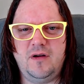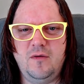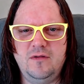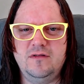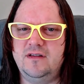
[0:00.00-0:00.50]
I
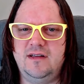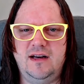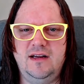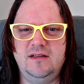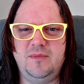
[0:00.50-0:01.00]
wouldn't
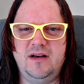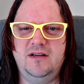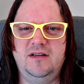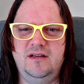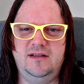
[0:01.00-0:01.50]
study
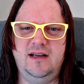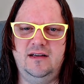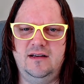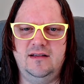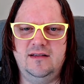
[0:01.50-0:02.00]
Spanish and
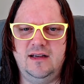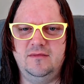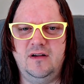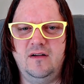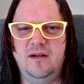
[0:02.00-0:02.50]
Italian at the same
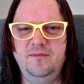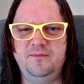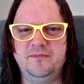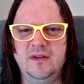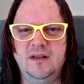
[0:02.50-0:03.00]
time
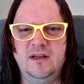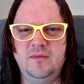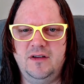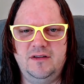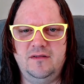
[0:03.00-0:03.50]

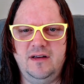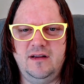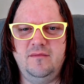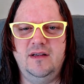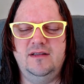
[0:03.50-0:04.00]
because you end
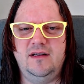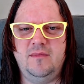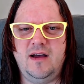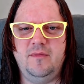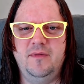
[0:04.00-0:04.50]
up mixing them
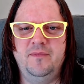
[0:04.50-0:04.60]
up.